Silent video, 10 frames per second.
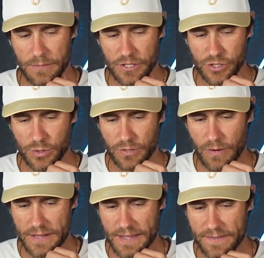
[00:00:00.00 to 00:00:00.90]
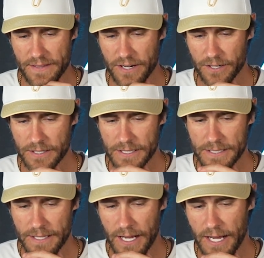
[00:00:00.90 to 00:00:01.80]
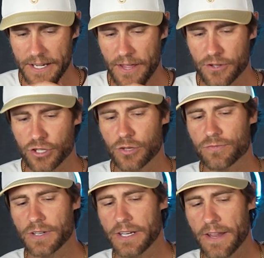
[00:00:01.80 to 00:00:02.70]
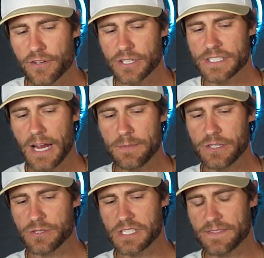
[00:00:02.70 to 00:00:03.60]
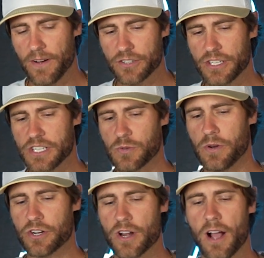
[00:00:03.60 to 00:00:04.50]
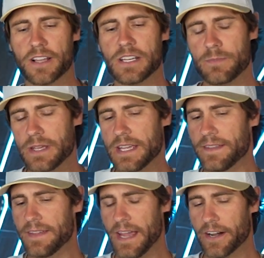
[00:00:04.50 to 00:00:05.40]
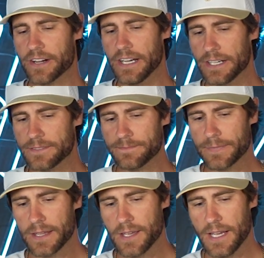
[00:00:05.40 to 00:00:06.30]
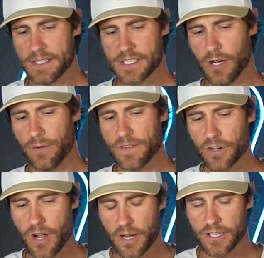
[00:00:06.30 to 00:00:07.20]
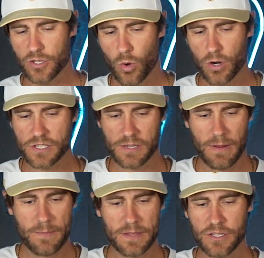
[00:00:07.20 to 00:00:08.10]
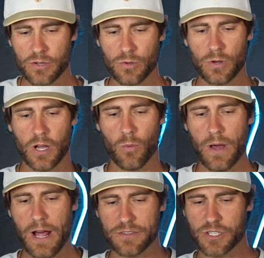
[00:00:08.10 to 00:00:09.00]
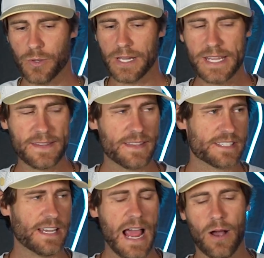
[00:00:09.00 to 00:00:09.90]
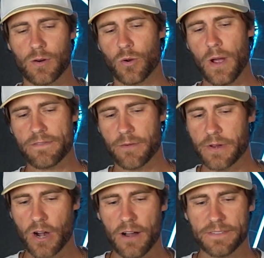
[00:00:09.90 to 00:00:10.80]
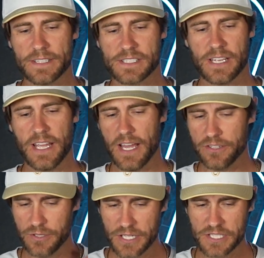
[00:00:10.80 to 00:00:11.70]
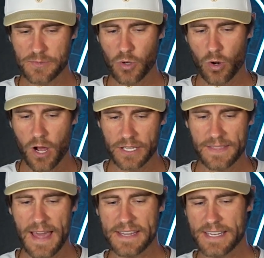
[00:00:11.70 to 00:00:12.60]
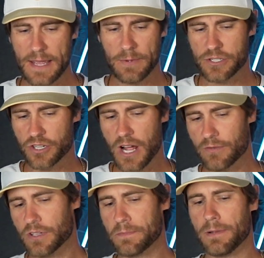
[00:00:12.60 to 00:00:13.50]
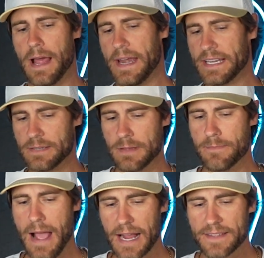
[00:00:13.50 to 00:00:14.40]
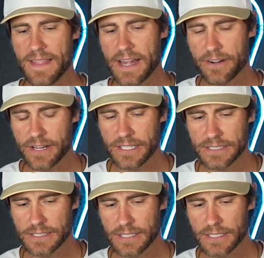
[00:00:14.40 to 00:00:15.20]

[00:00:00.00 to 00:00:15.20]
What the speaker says: you can write that there. Another good time to use this function is when you're not going to be in the area. And so if you're knocking doors and maybe you went out to a lead that's an hour away from your office and you did some door knocking that day, but you're not really planning to be back in that area,